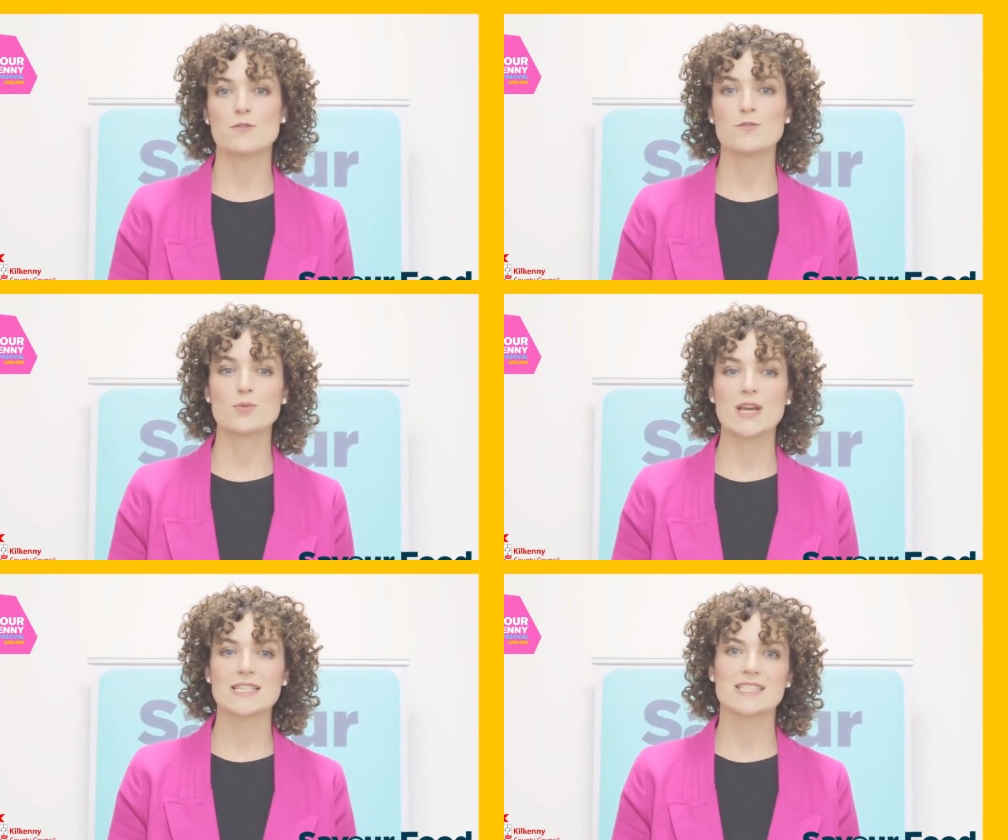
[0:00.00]

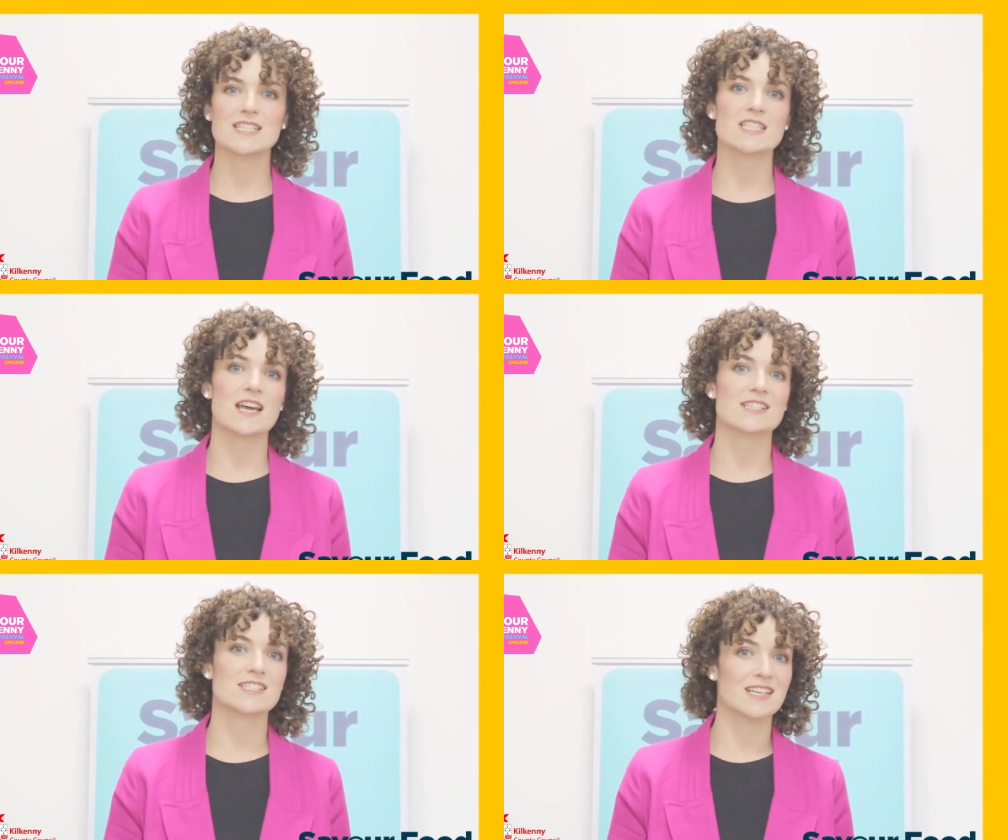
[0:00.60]
Food waste is
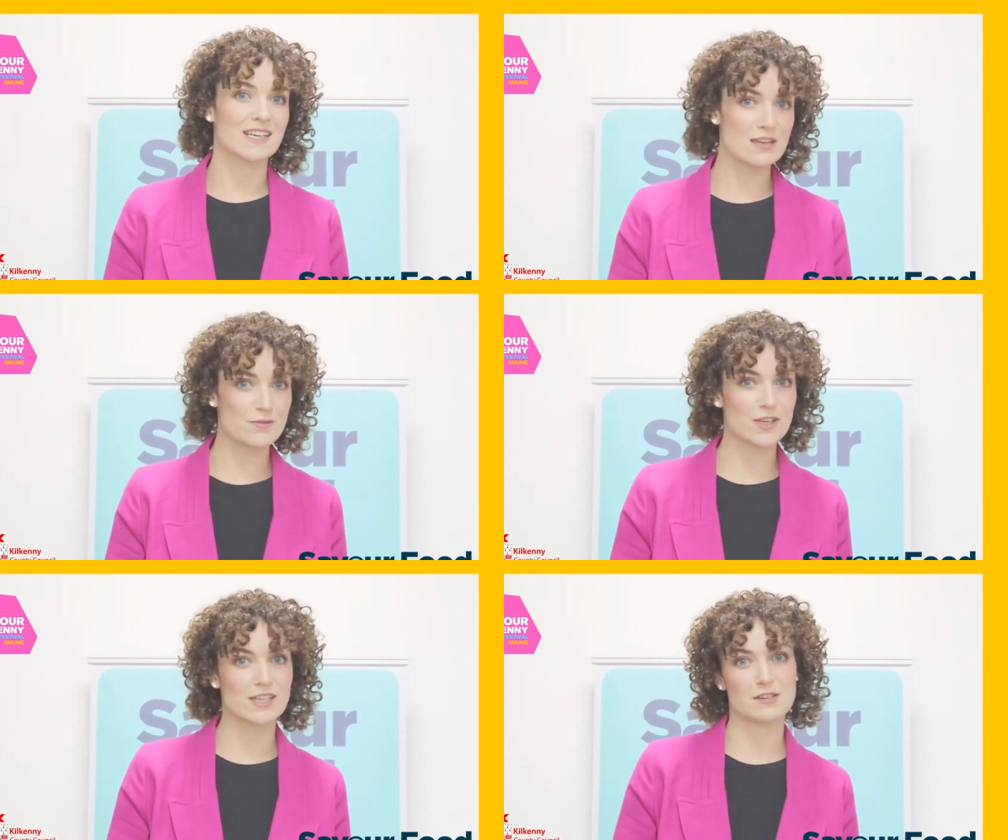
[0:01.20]
a
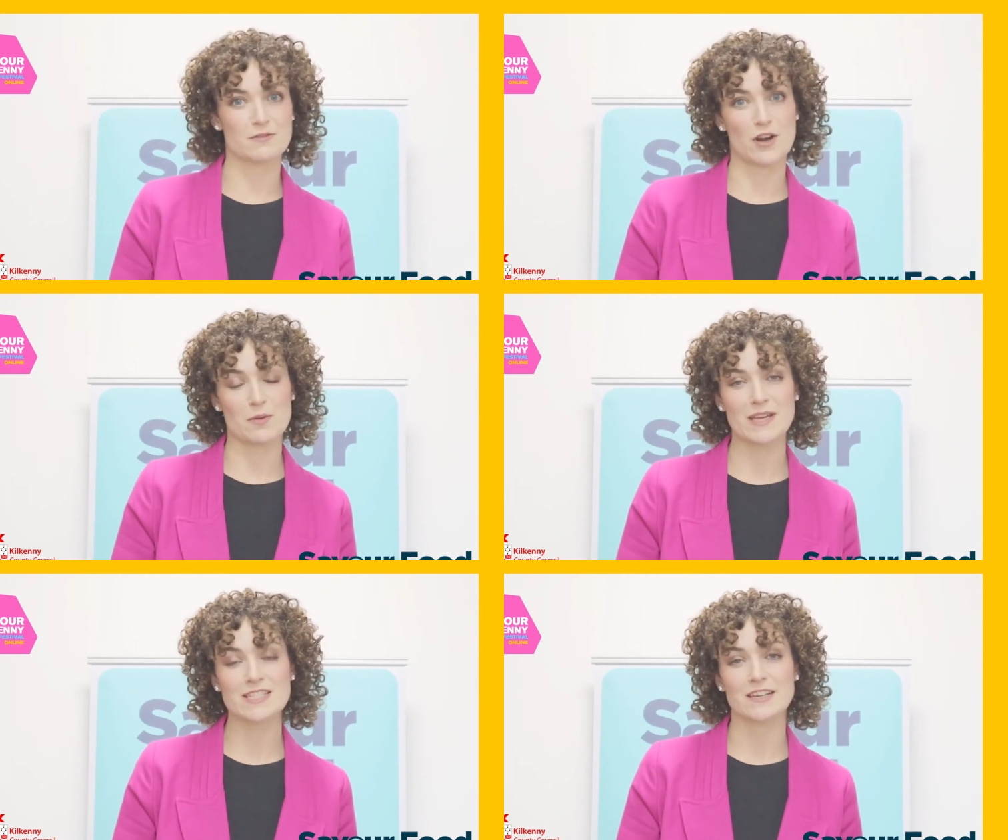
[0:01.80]
significant
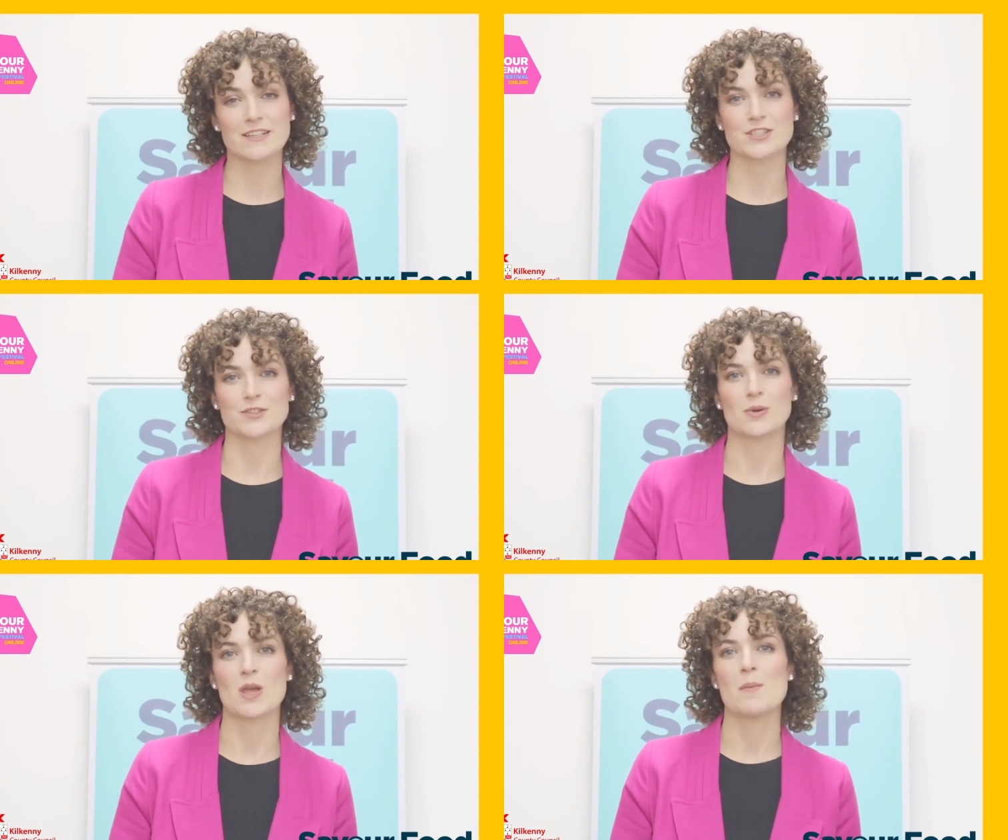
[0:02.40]
environmental
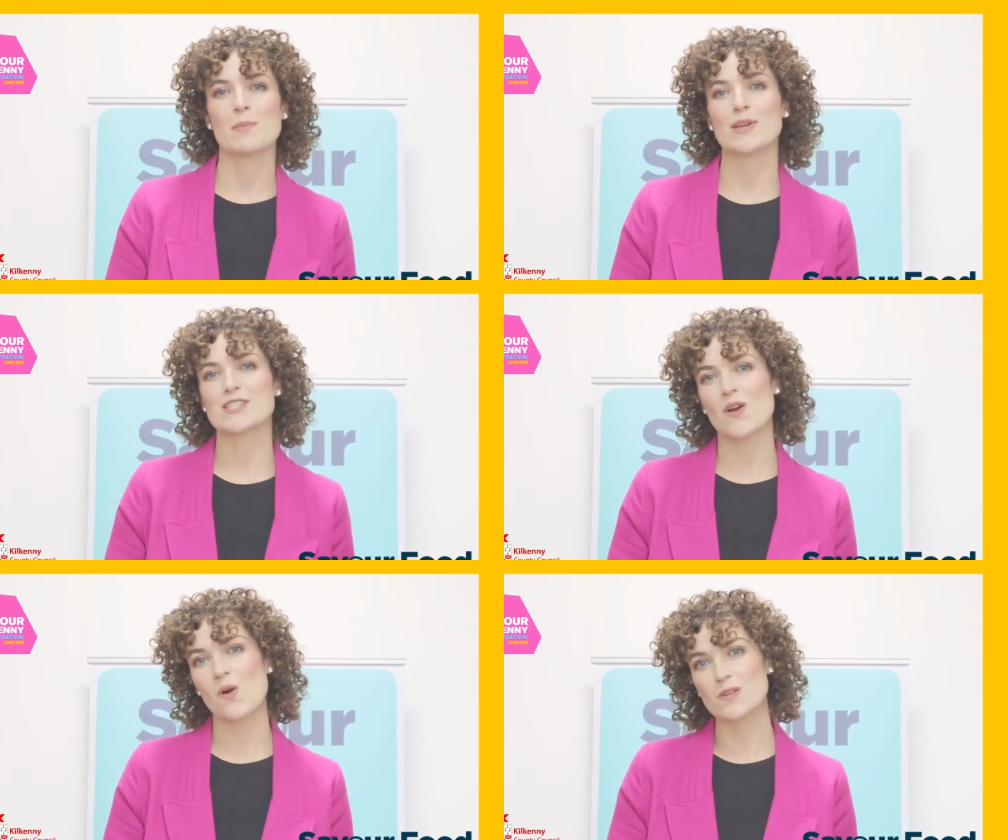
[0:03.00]
issue, but
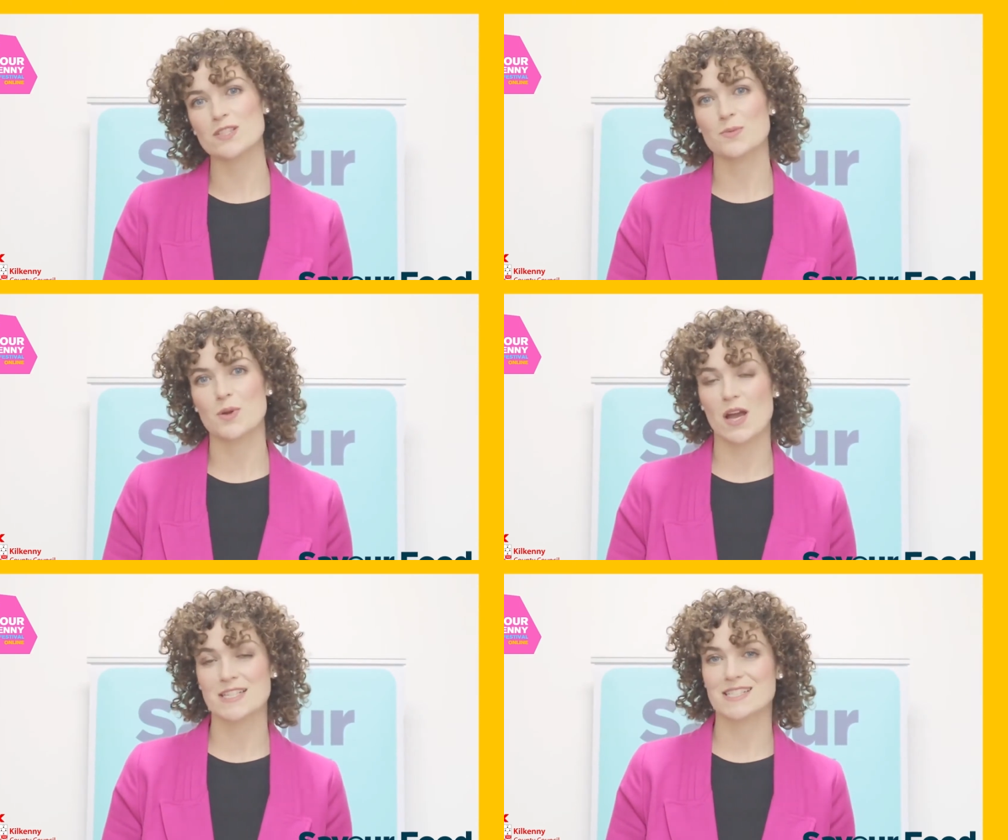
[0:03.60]
it's
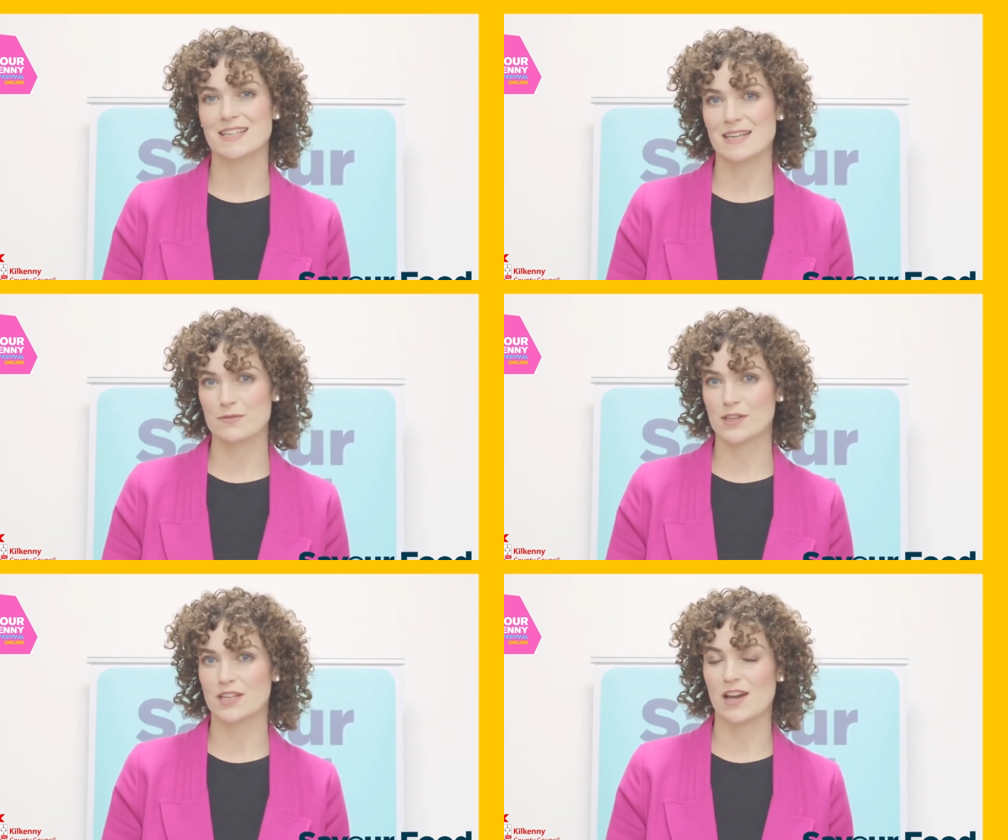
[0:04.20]
also a
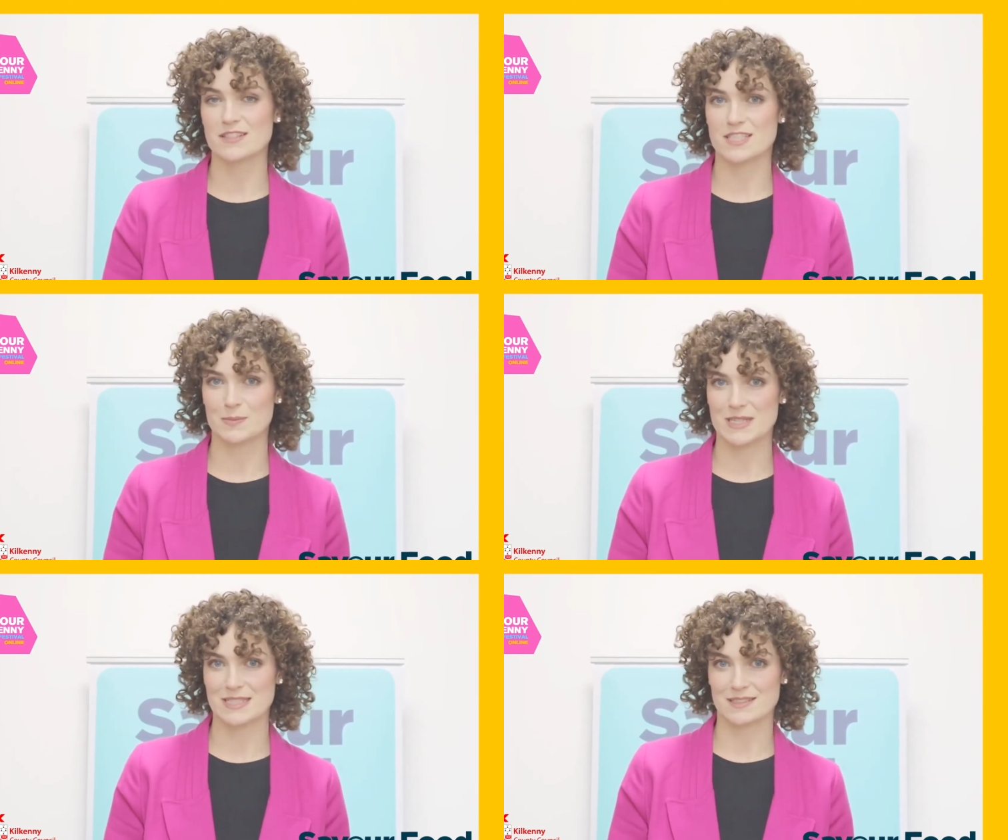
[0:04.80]
significant cost
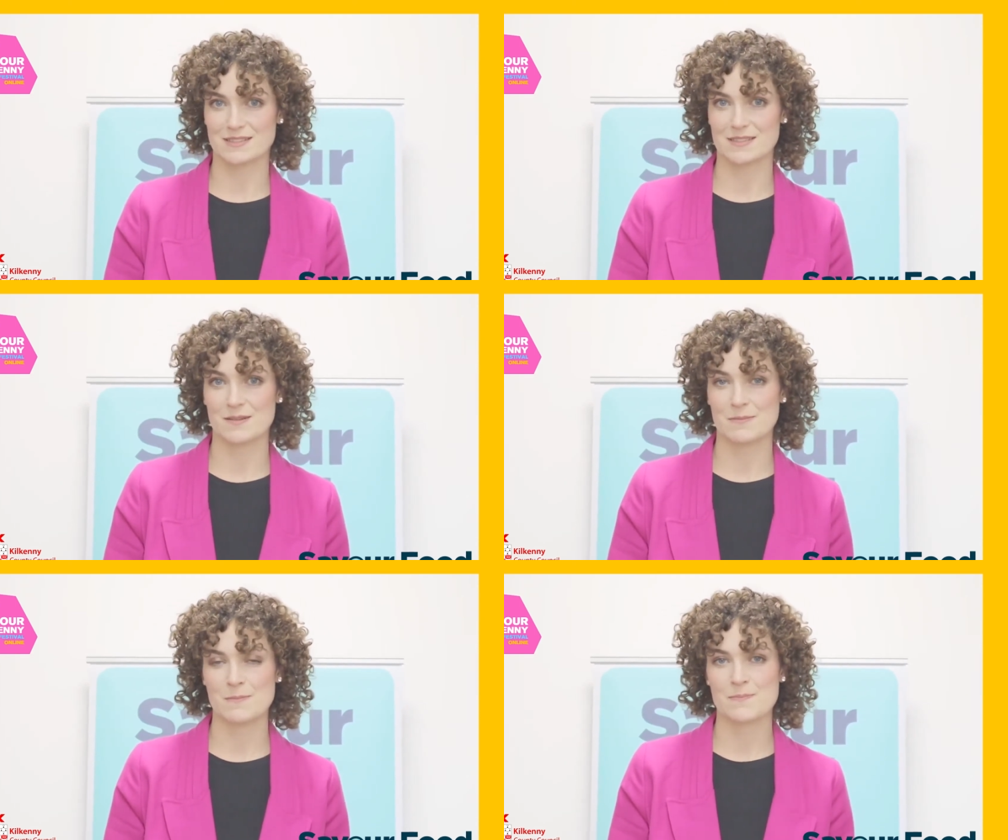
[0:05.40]
to business.